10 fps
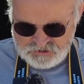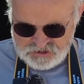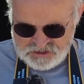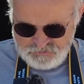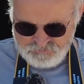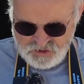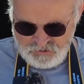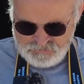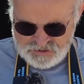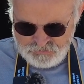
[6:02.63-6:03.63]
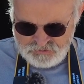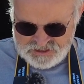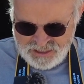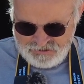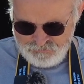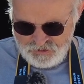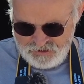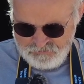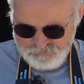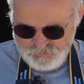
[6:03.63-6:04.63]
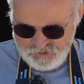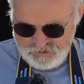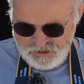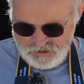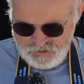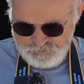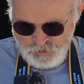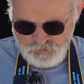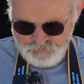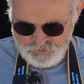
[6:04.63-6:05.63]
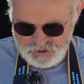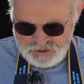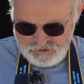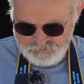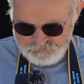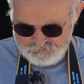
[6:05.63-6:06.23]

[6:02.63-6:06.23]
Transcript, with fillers: because sometimes somebody was telling me at the bottom there,